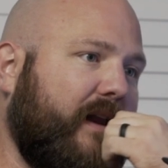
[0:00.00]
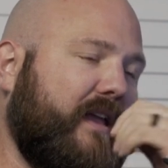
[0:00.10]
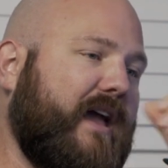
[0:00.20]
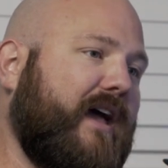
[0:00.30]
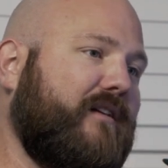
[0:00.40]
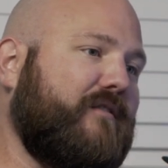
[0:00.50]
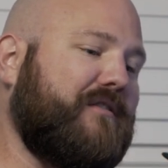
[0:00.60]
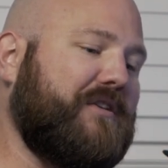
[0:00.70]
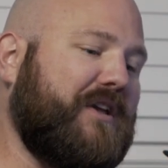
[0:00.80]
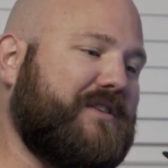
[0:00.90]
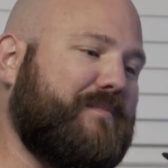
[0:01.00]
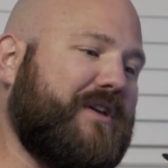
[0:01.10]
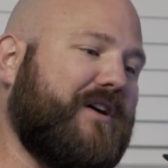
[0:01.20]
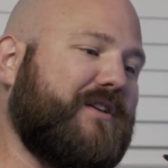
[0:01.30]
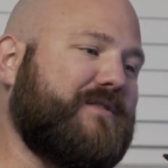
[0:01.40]
And again, it's
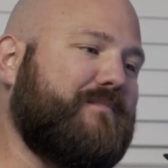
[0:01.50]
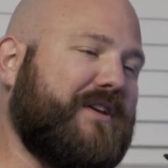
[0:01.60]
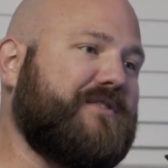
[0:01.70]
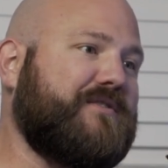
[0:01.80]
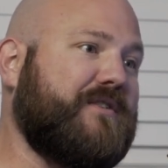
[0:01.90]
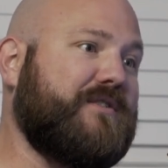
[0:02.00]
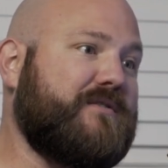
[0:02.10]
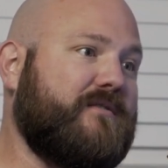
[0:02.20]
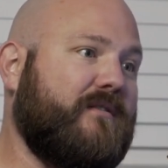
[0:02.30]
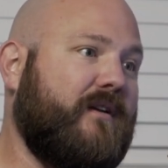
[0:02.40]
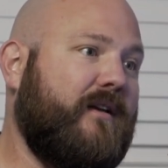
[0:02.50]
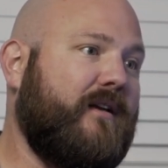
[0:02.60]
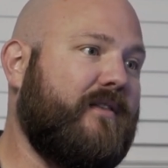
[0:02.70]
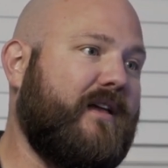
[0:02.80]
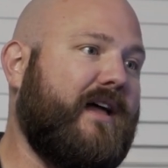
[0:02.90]
because businesses
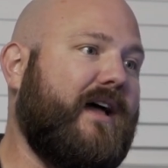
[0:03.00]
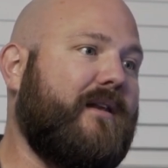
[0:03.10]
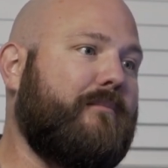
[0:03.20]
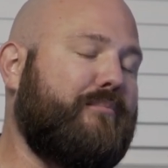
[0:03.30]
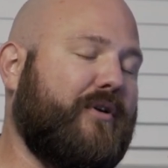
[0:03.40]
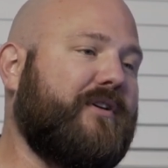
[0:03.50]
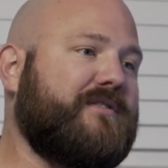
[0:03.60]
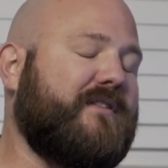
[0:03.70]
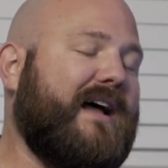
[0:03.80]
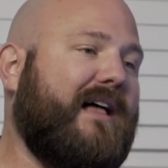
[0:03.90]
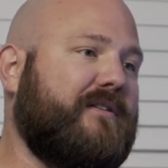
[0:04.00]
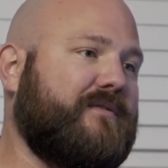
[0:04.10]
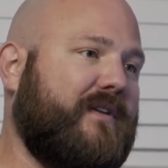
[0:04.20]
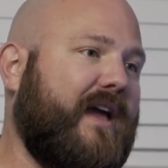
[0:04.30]
that had billions of dollars of